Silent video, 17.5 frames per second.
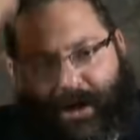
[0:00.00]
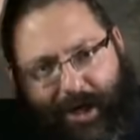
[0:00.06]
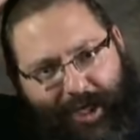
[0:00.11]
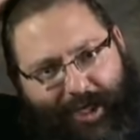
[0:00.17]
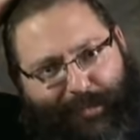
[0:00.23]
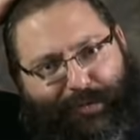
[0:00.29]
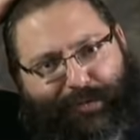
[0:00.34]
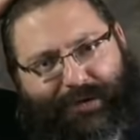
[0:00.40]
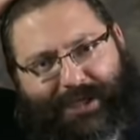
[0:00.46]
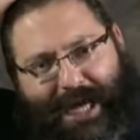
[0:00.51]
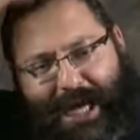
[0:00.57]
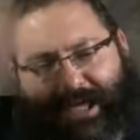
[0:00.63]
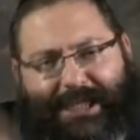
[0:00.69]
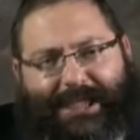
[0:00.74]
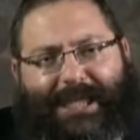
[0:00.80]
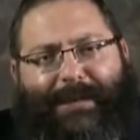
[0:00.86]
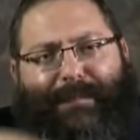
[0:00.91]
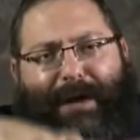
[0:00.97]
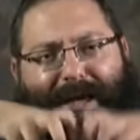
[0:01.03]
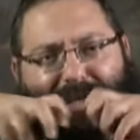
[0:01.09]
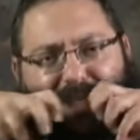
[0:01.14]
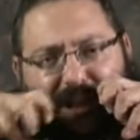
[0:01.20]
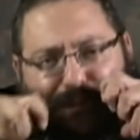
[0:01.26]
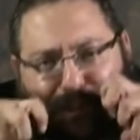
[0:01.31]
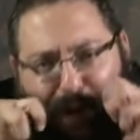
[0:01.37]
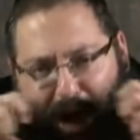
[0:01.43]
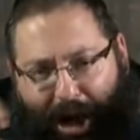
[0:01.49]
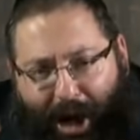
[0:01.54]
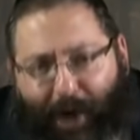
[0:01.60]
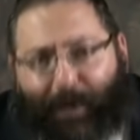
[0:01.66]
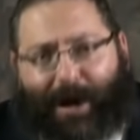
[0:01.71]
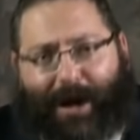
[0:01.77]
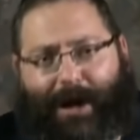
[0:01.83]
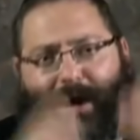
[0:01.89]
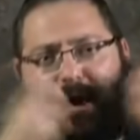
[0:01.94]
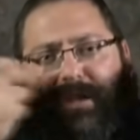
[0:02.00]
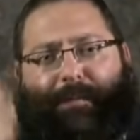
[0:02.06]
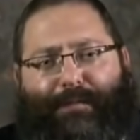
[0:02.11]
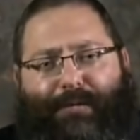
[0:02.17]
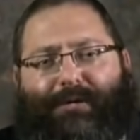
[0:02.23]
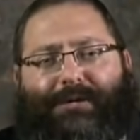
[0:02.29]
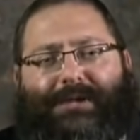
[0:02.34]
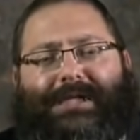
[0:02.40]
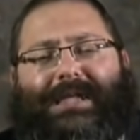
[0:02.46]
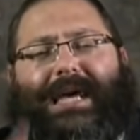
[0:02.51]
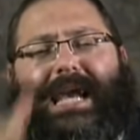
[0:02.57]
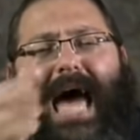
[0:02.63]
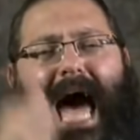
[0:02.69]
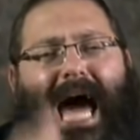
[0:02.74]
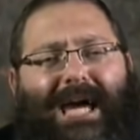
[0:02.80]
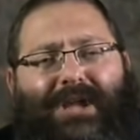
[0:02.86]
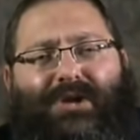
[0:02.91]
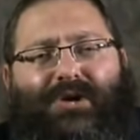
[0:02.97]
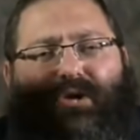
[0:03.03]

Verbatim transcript: It's precisely by inspiring another person that I